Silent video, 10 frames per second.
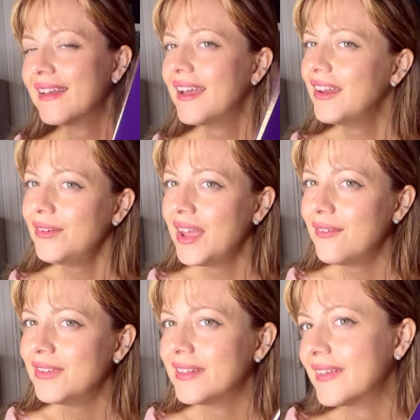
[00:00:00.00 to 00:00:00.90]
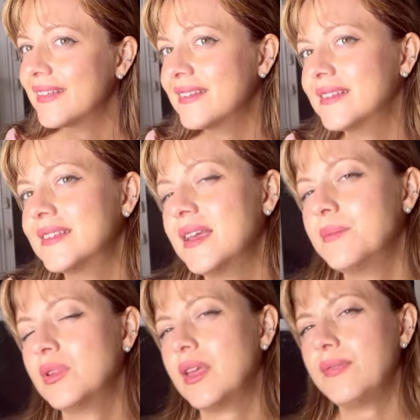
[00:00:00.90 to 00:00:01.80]
I don't have any like this. I,
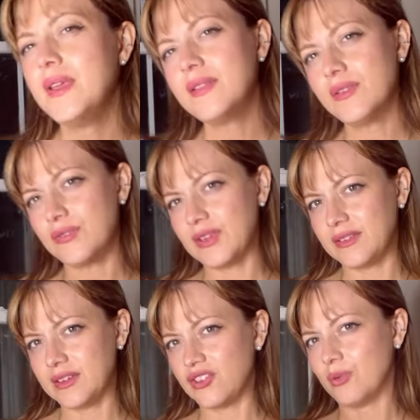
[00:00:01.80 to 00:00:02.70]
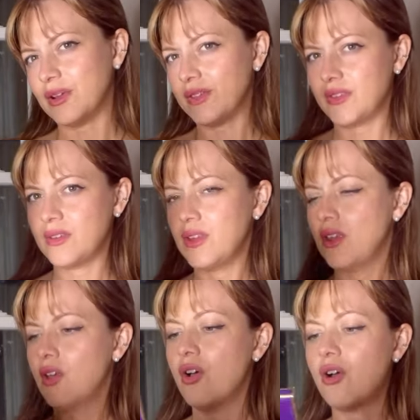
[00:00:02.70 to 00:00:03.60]
I think the vintage ones
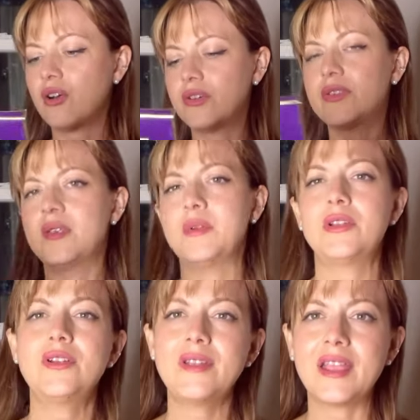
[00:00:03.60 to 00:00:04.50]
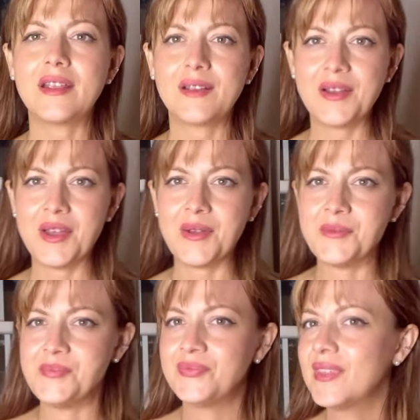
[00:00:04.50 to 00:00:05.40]
are similar, like
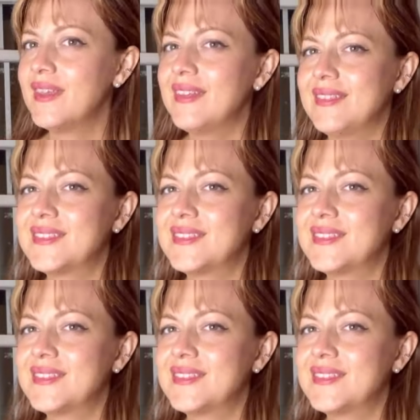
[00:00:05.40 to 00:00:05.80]
um, the